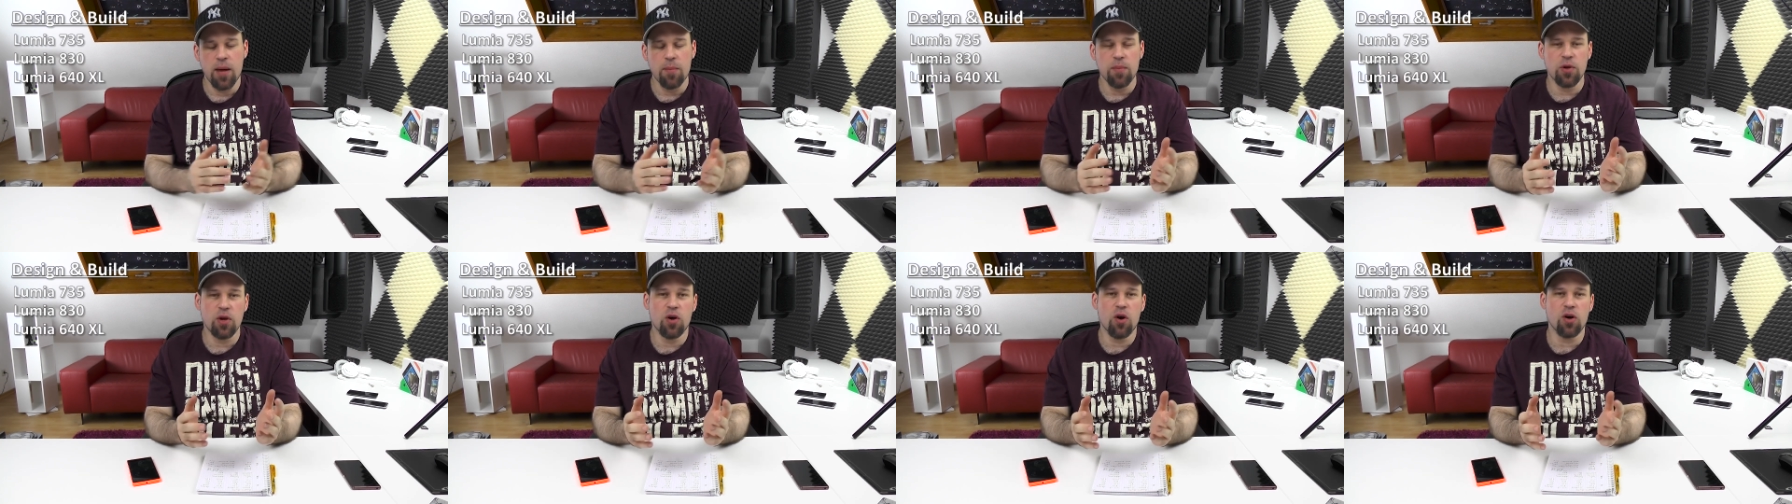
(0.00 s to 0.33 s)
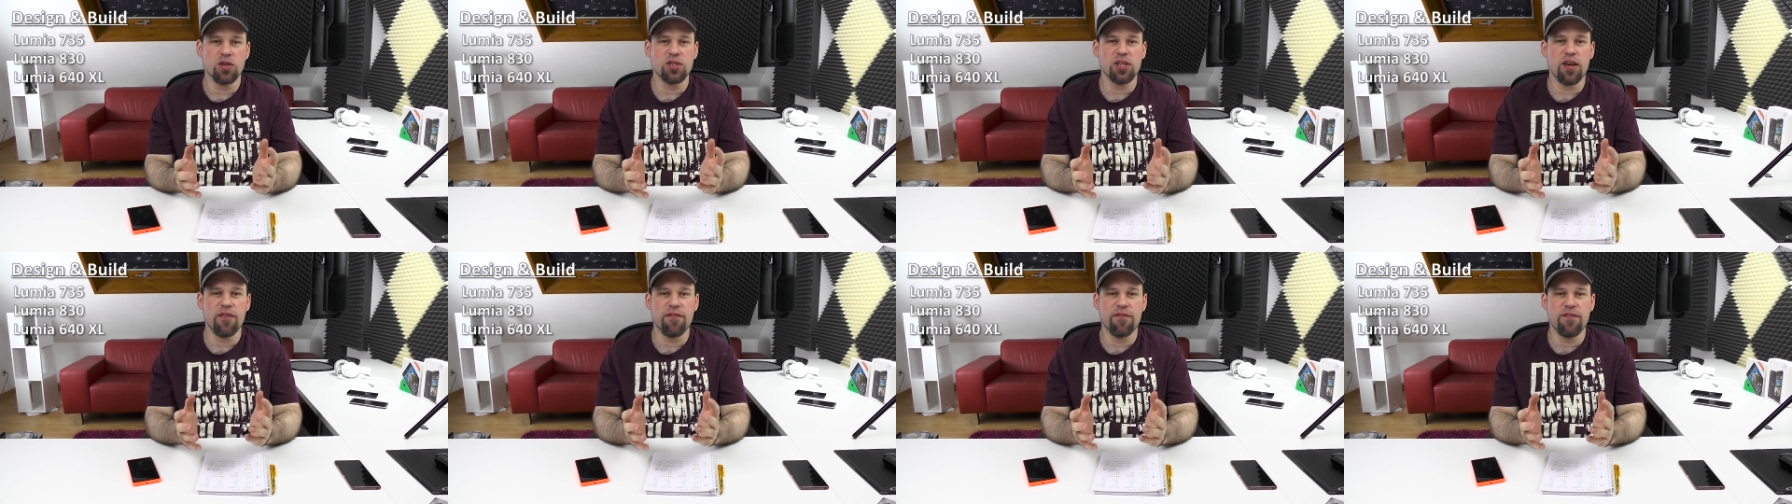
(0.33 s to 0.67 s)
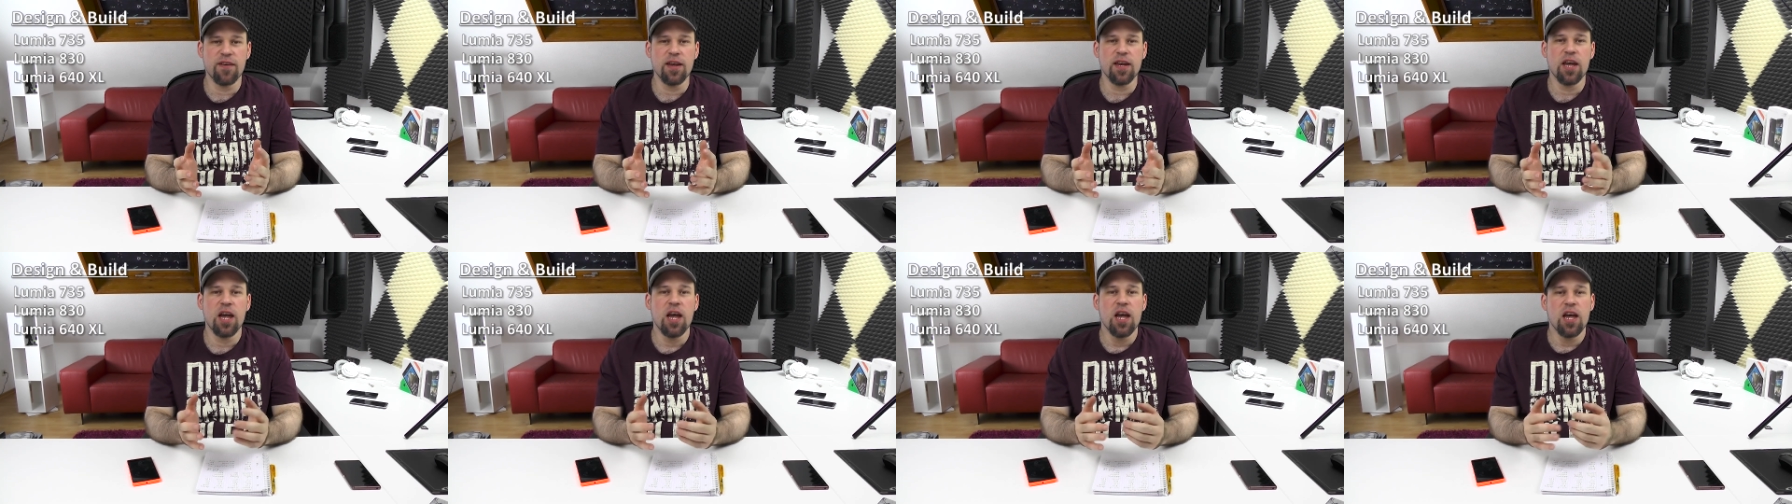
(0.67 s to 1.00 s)
Because I
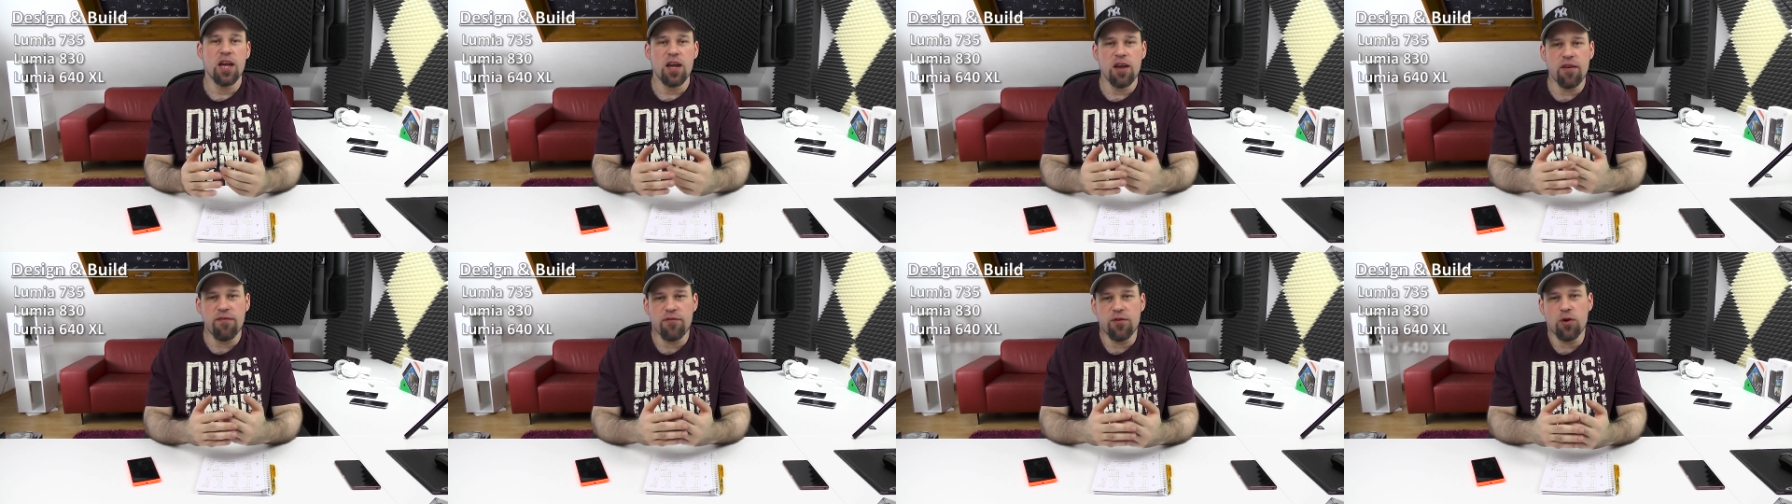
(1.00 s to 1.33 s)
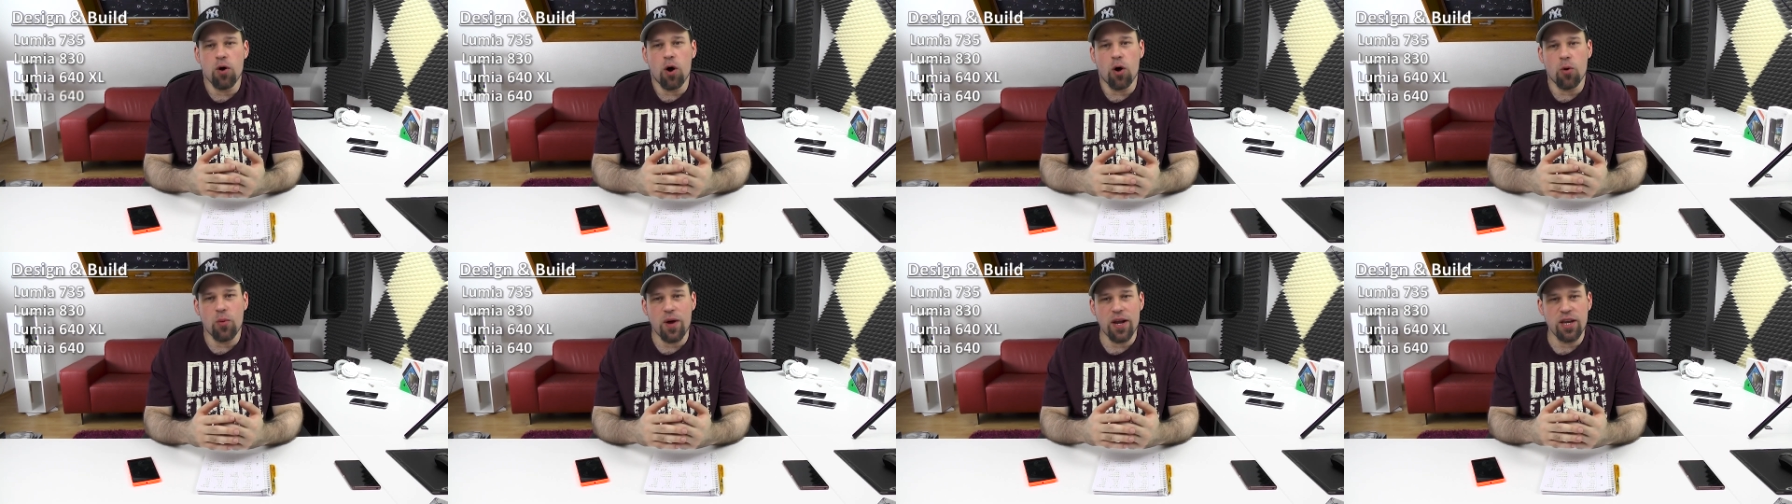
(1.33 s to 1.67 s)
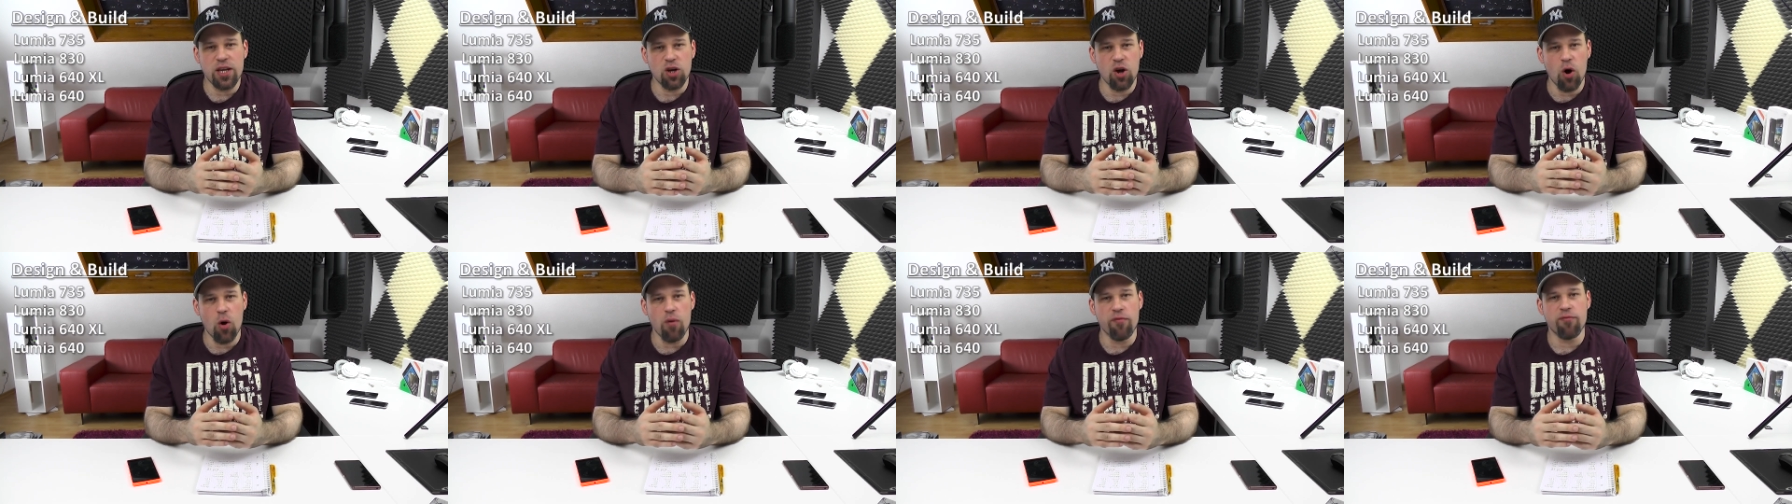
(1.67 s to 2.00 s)
think if you already
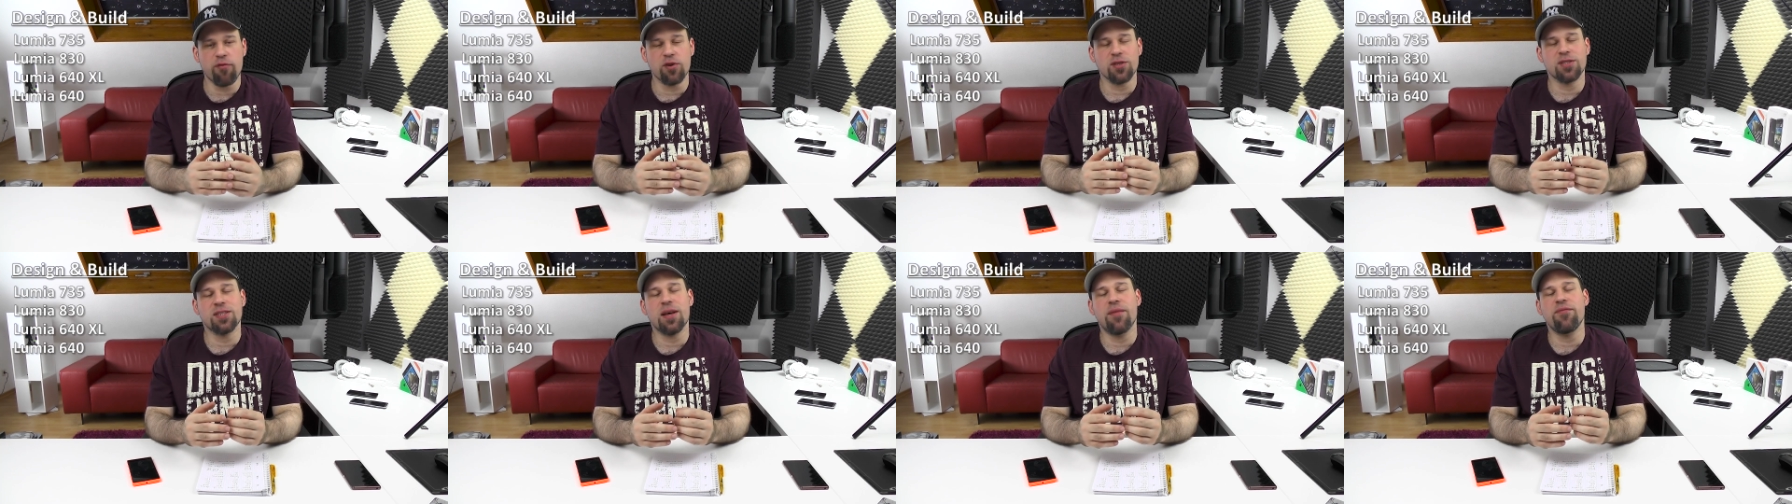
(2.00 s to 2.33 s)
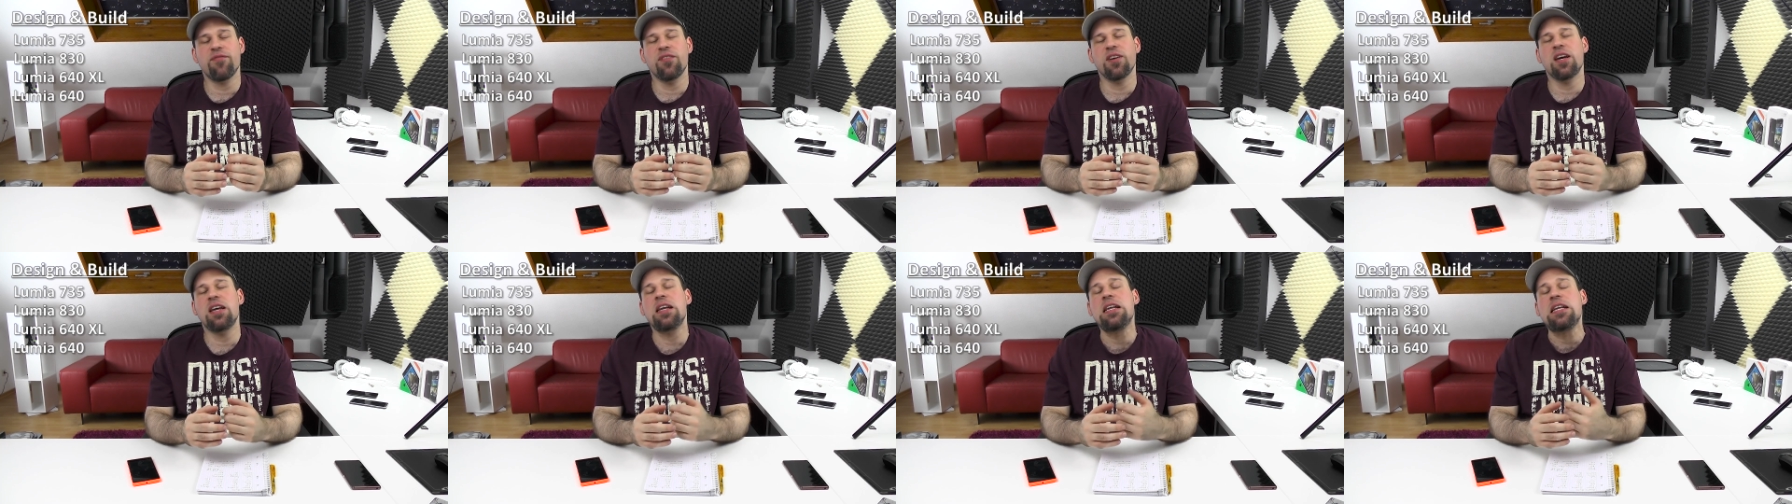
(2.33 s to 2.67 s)
go for something a